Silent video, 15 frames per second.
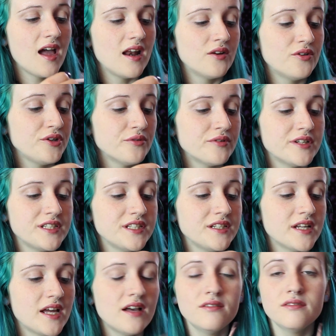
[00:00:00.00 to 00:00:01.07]
And all you want to do
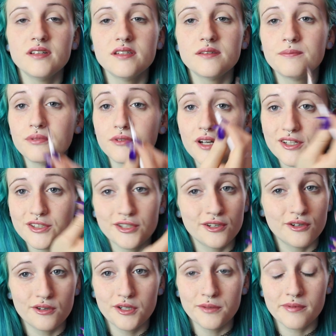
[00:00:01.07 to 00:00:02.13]
now is brush it
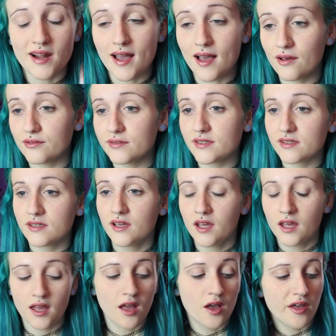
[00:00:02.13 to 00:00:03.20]
on your brows.
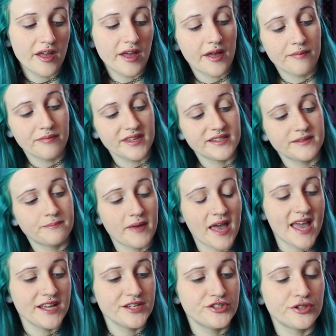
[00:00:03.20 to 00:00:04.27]
Um, this
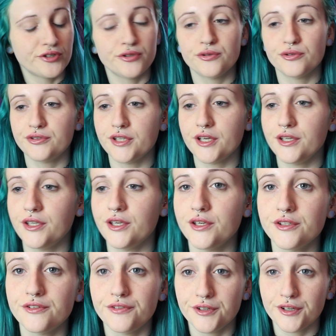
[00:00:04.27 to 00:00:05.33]
paste you can also
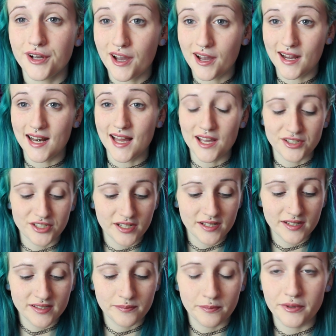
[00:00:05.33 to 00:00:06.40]
use for your
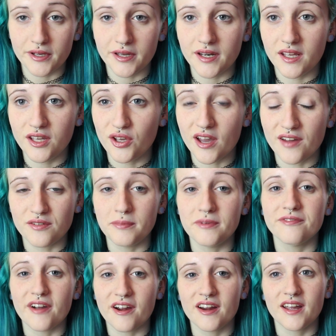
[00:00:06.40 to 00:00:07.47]
eyelashes, but you have to be
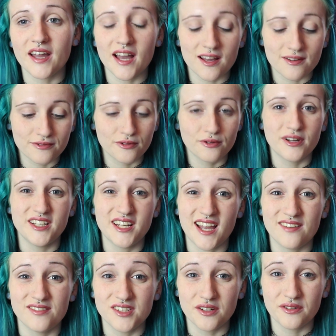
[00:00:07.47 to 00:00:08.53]
very careful and you
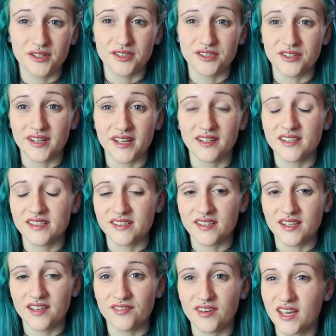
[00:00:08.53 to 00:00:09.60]
have to know what you're doing because
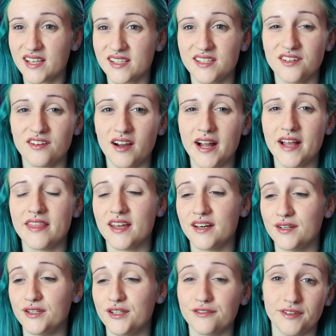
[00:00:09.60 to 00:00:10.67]
if it gets in your eye,
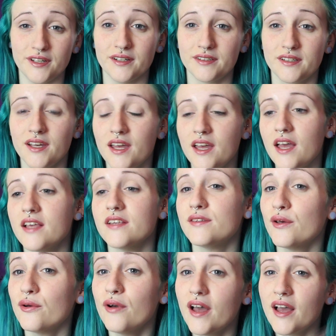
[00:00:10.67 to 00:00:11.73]
then you're fucked.
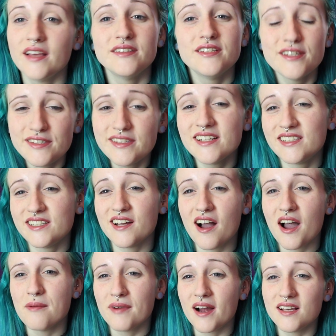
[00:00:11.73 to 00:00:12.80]
So just stick to your
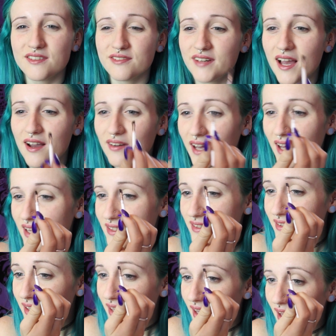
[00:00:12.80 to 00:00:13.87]
eyebrows for now,
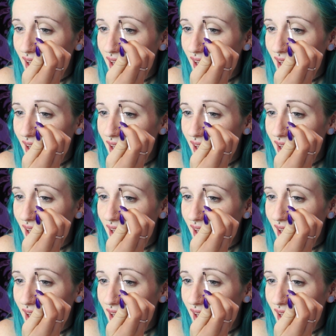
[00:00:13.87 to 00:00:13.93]
guys.